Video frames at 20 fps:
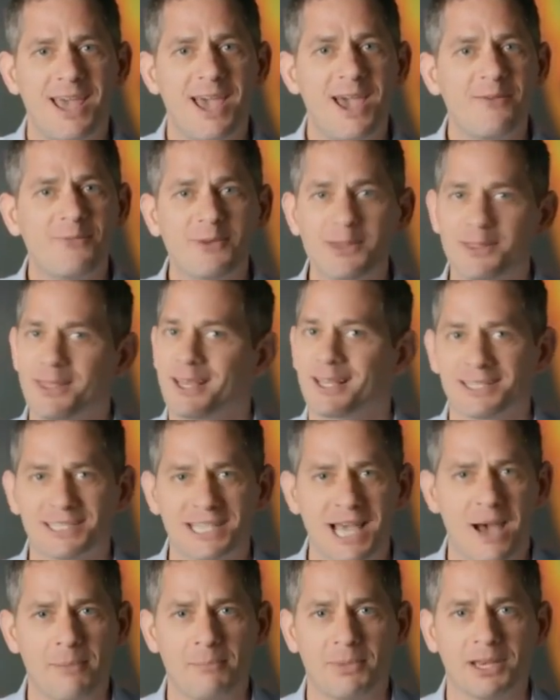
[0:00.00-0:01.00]
everything
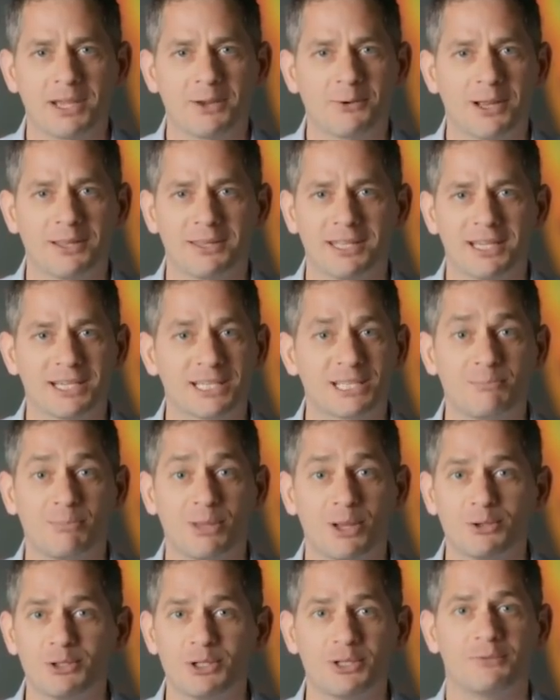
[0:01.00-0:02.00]
that's happening around the
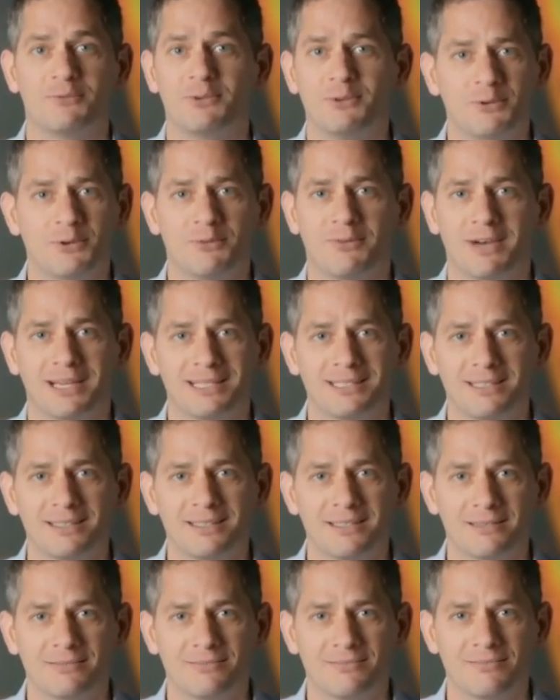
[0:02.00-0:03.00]
explosion of new
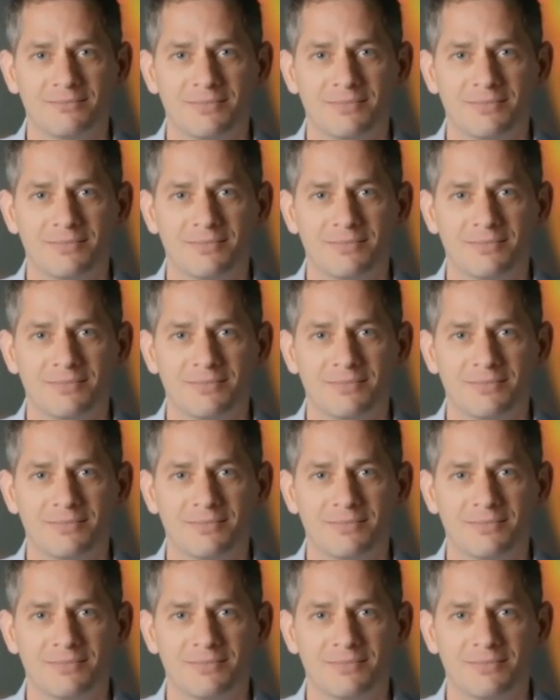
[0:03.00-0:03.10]
devices,